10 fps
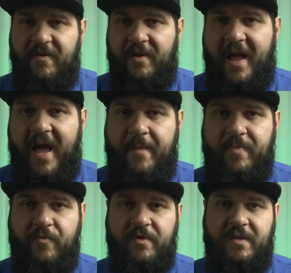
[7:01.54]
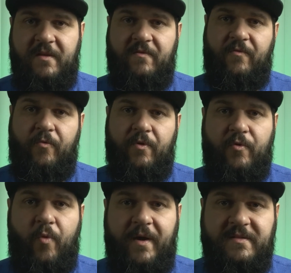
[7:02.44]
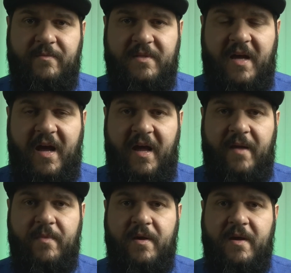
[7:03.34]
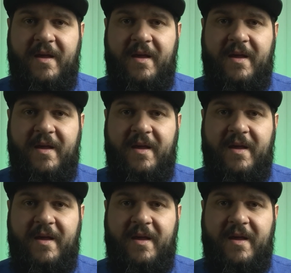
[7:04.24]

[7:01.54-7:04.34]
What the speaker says: happy with these for quite some time,